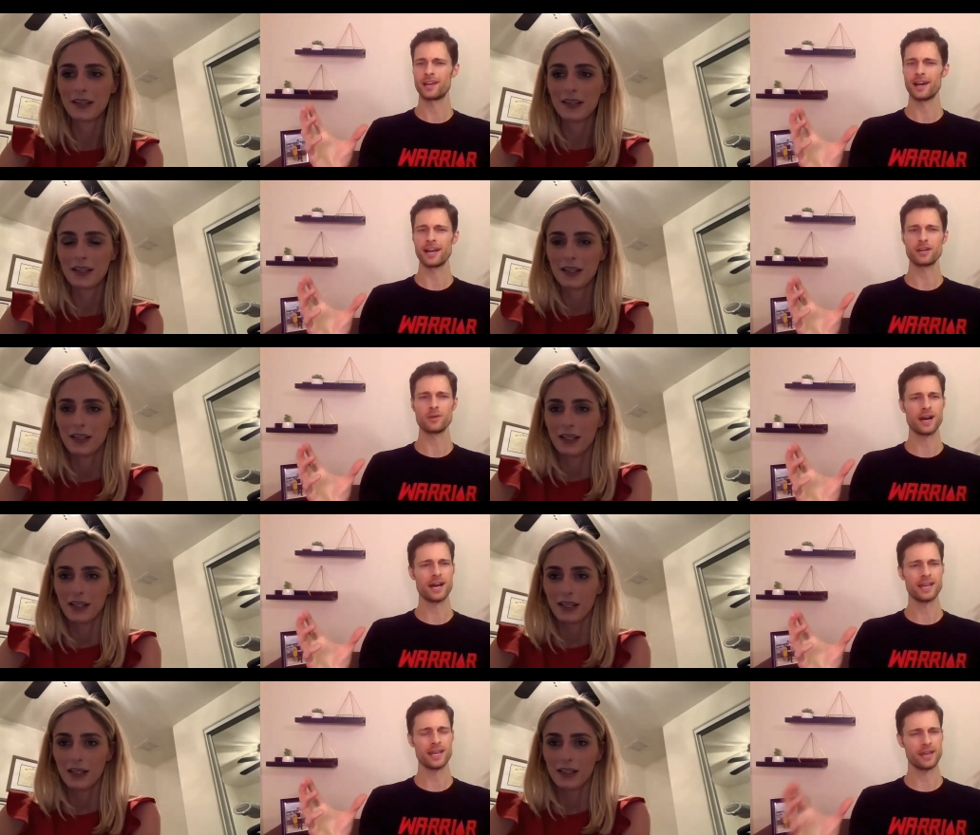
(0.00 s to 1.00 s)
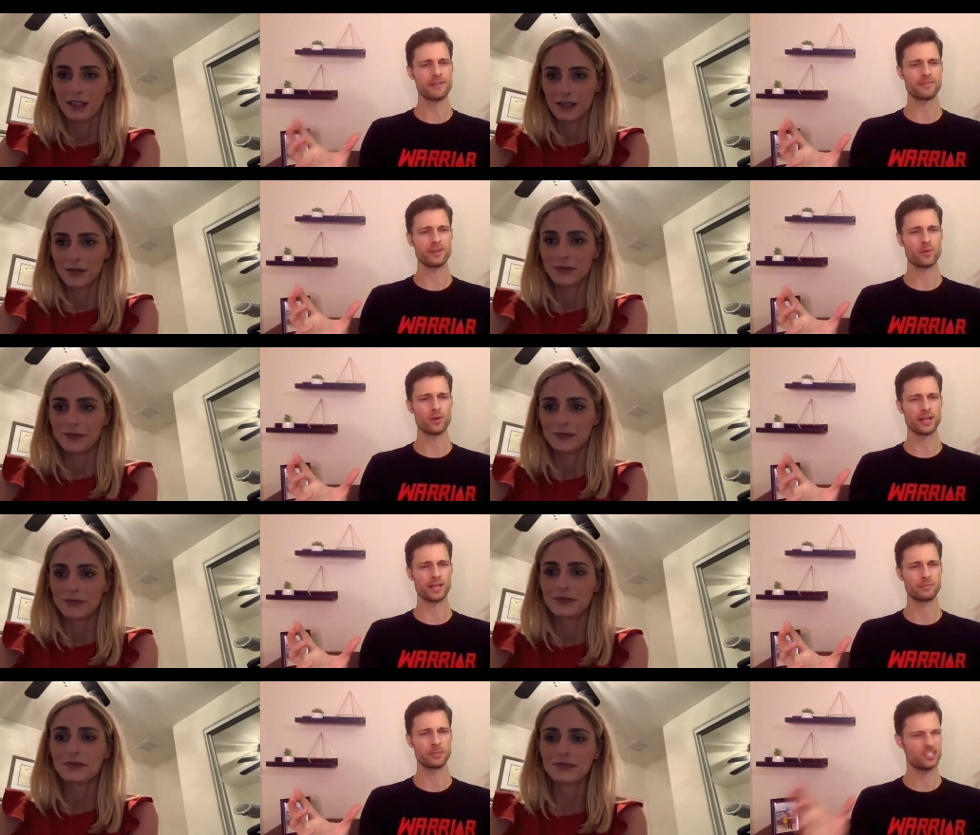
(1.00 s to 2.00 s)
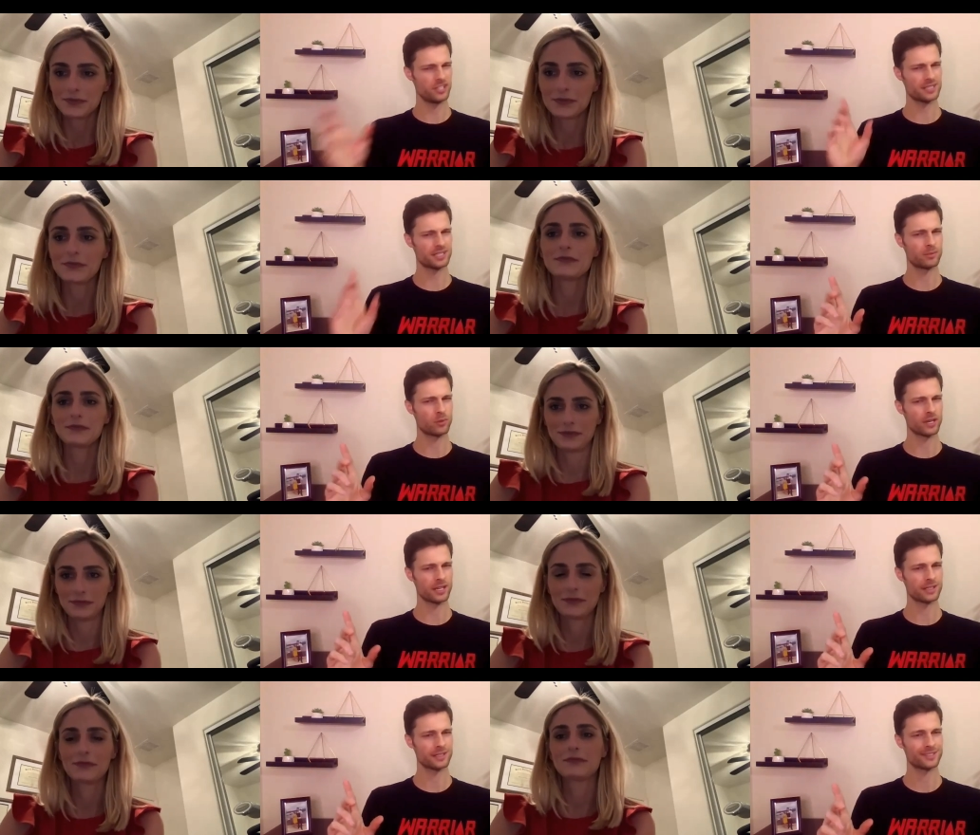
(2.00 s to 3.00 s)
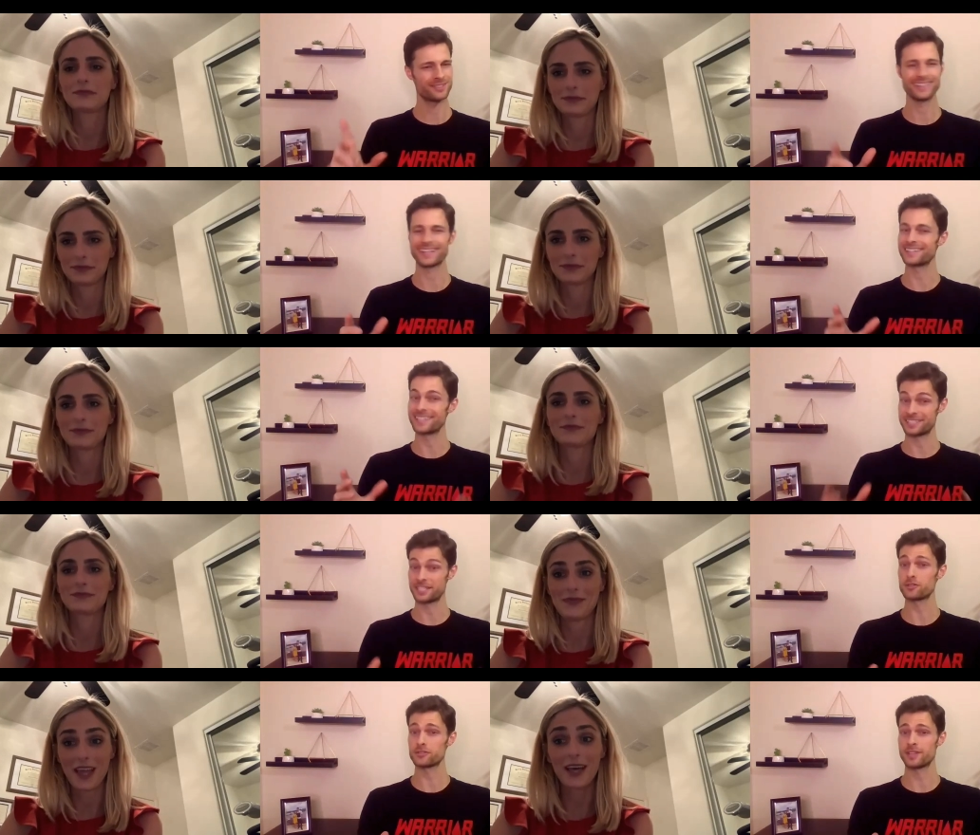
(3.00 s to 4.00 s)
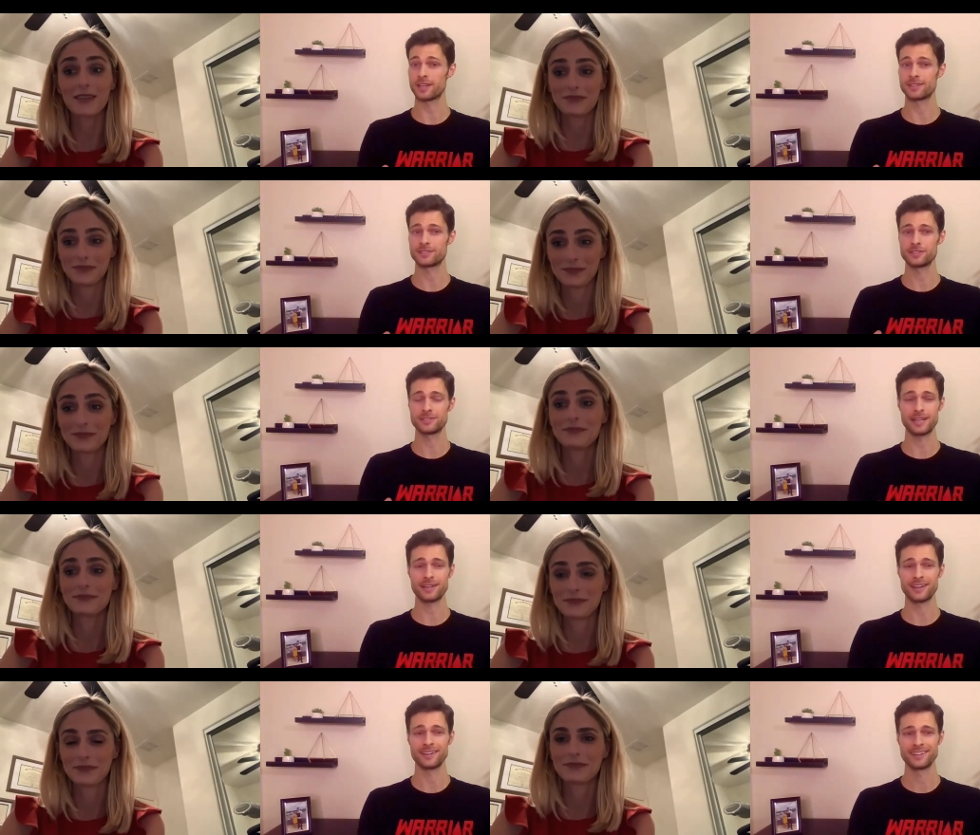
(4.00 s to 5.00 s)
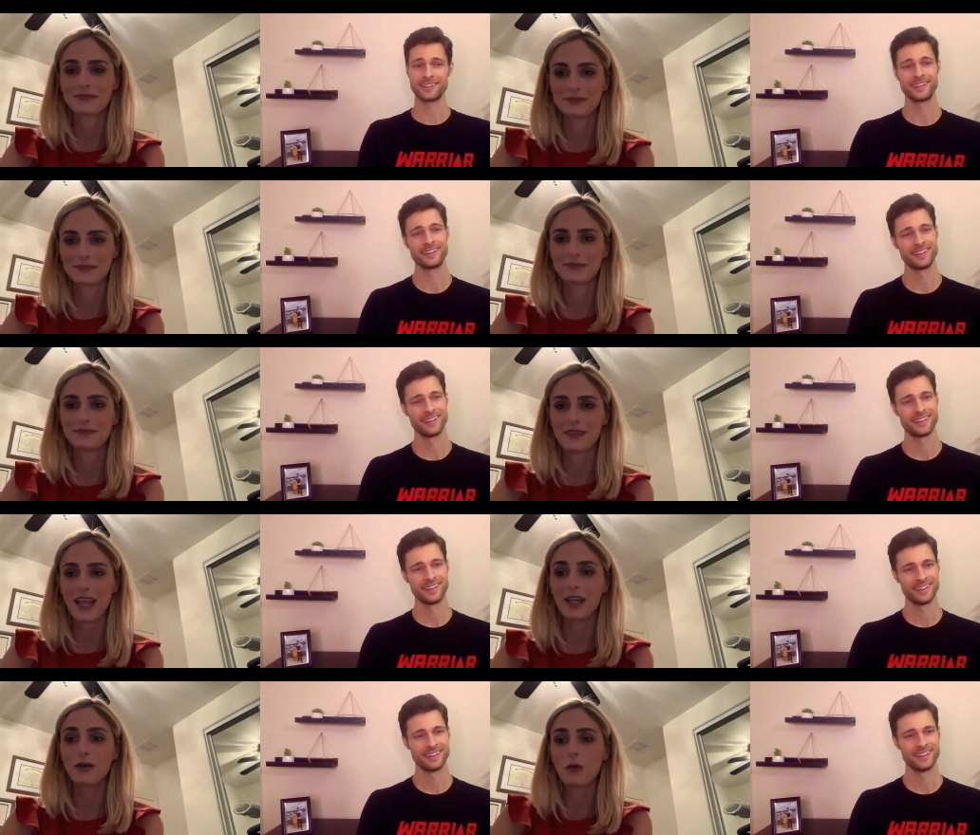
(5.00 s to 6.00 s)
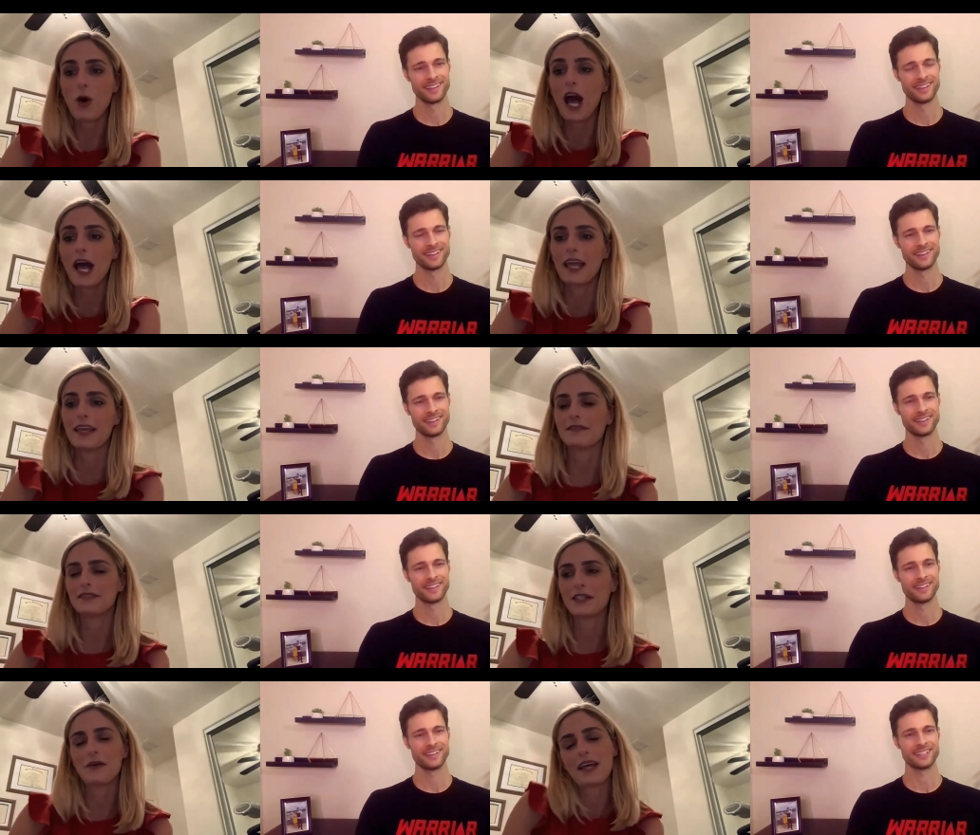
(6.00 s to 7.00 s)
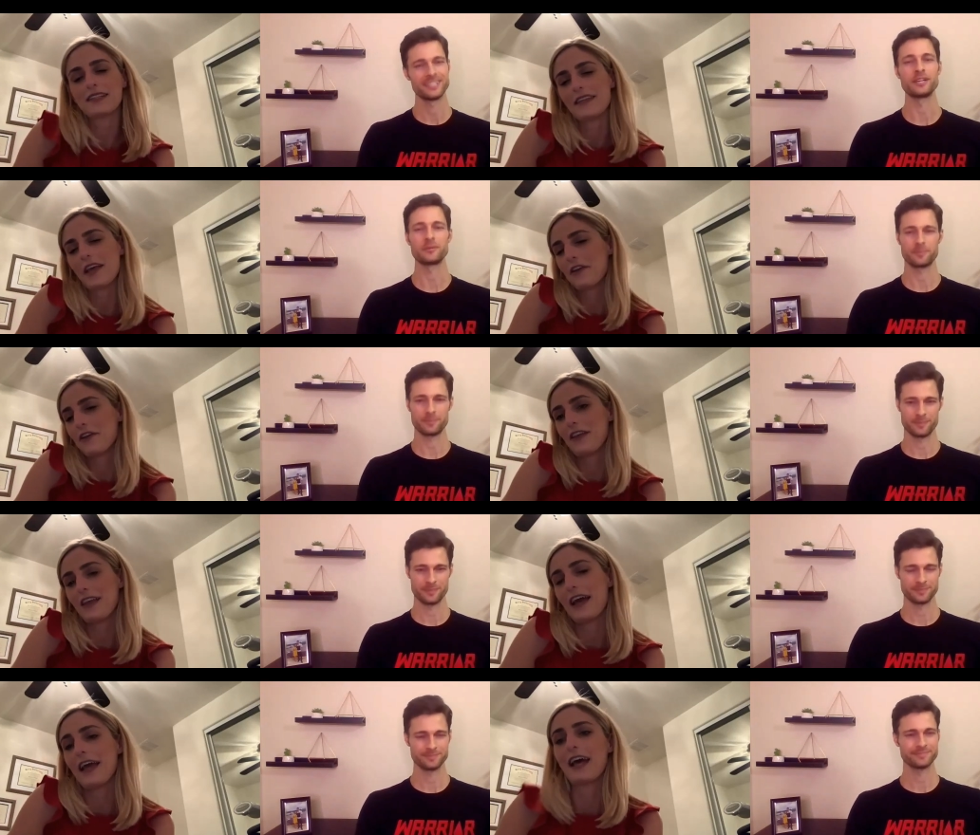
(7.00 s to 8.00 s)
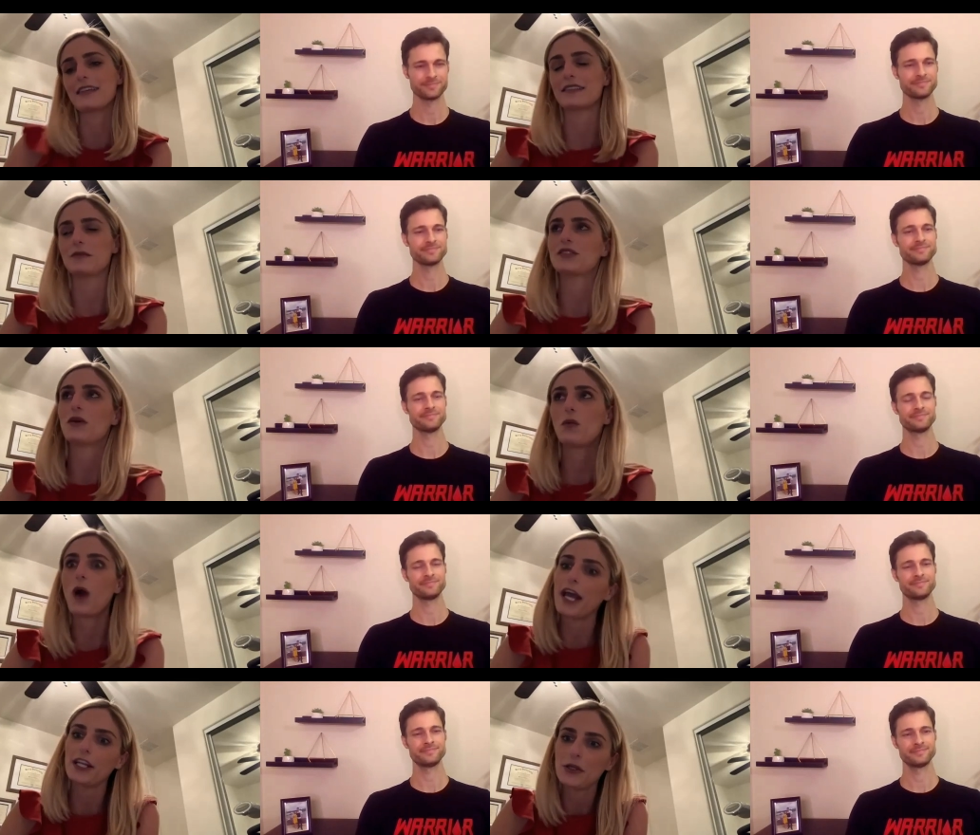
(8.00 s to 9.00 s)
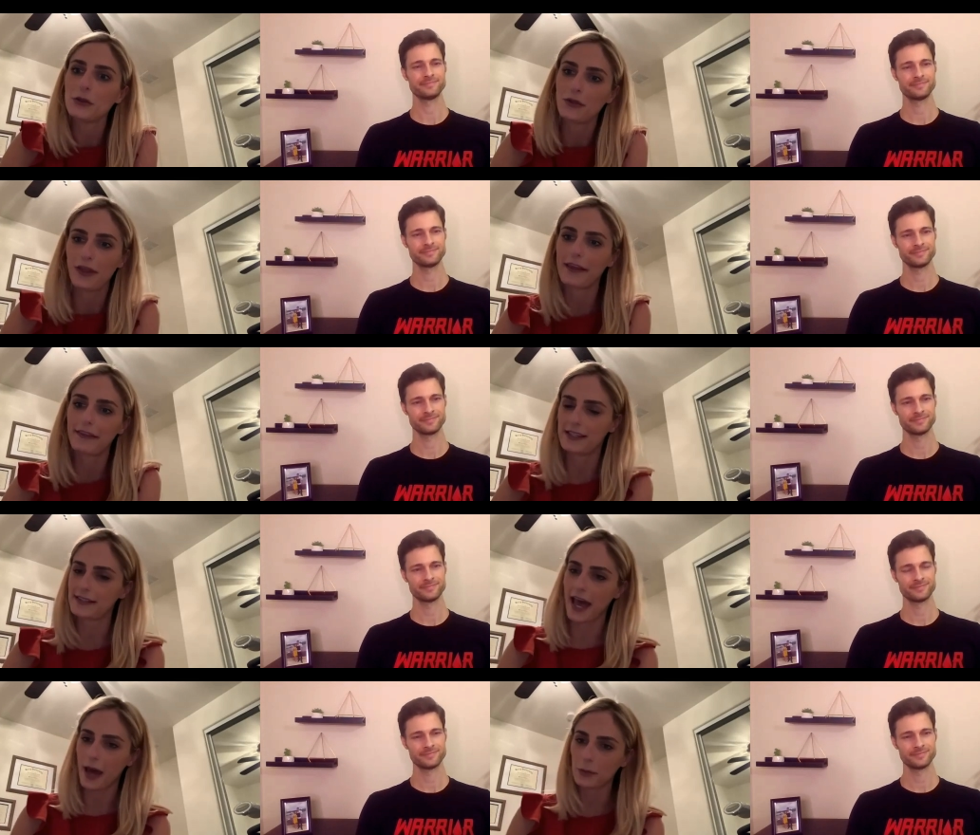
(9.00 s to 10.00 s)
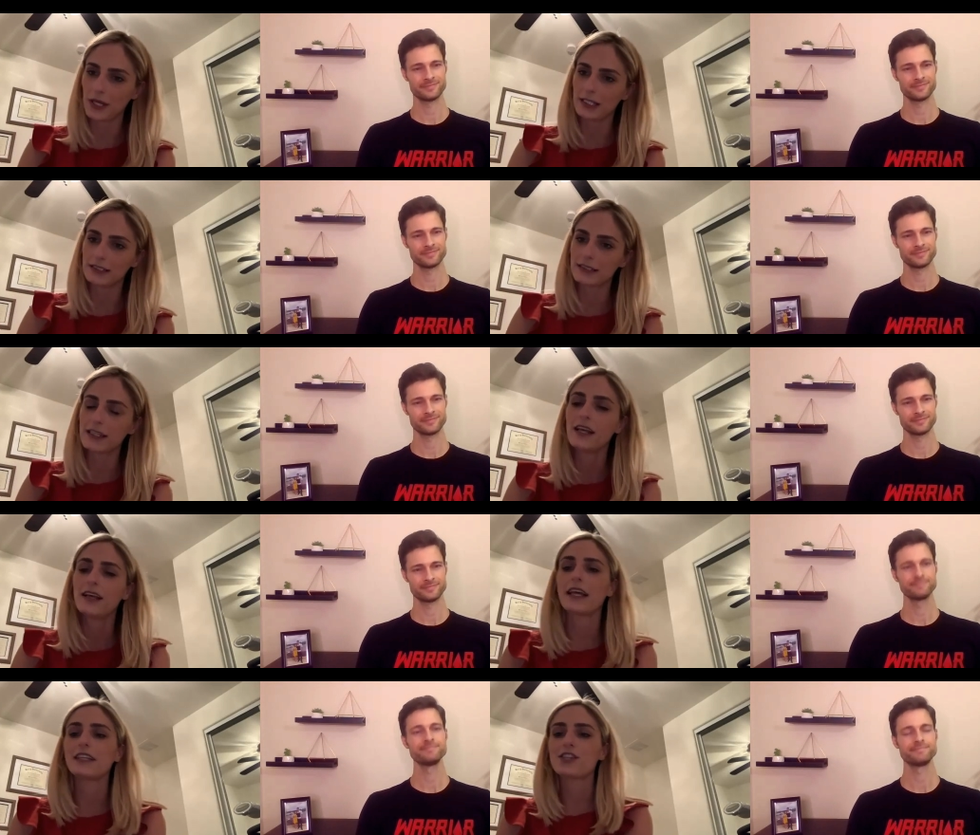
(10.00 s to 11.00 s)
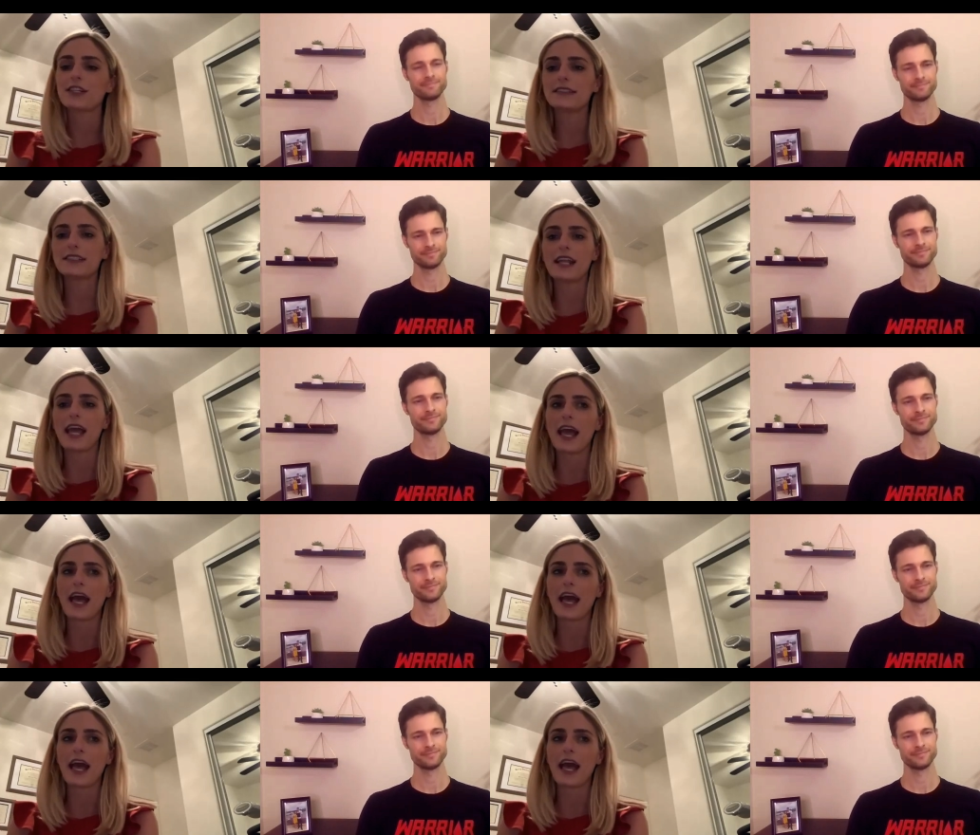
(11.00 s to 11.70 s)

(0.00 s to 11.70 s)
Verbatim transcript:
Speaker 1: I go high every morning, but just in the mm-hmm. morning, mm-hmm. right? That's it's interesting. Yeah, good data.
Speaker 2: And why? So that's the other thing I asked them. So why do you think this happens? Like just today,